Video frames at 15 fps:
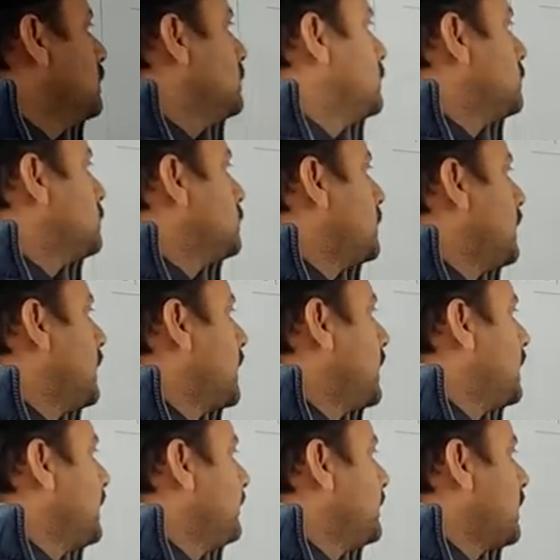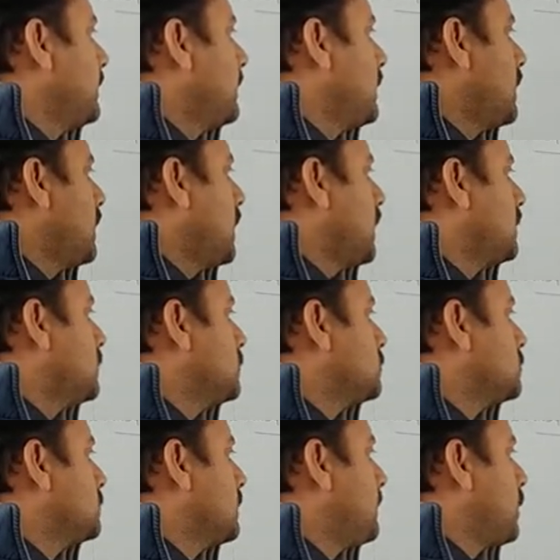this is the negative terminal and
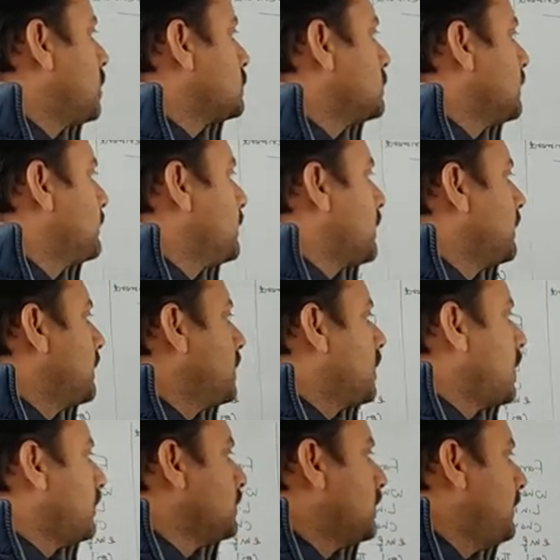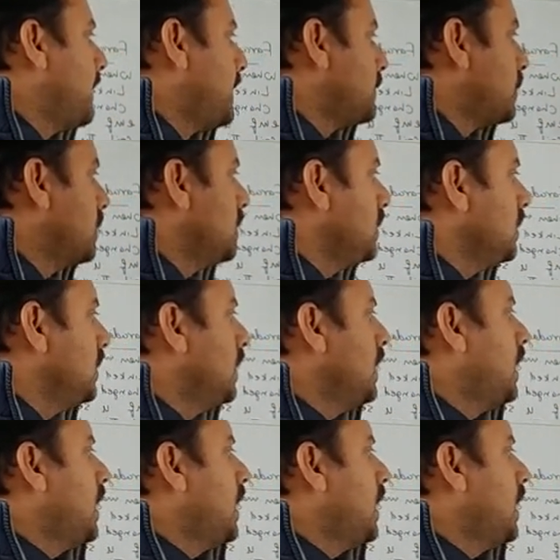this is the positive terminal of the battery,